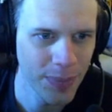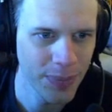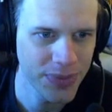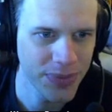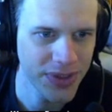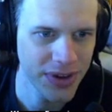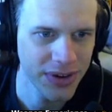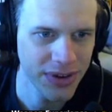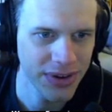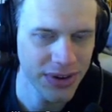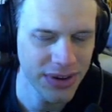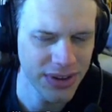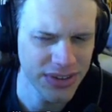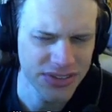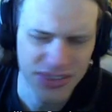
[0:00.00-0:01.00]
There
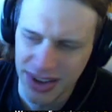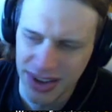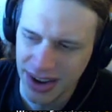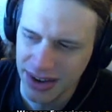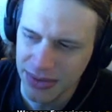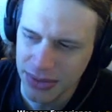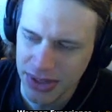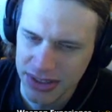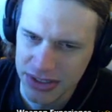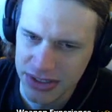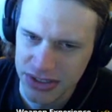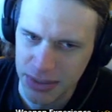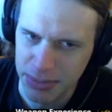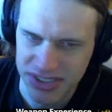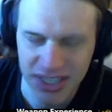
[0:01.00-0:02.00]
is that. I don't think there's
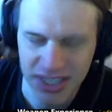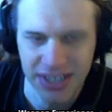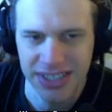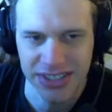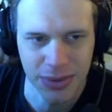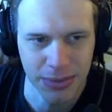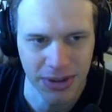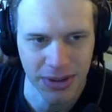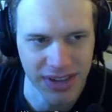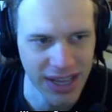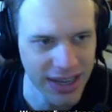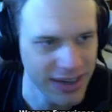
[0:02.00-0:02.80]
a percentage normal attack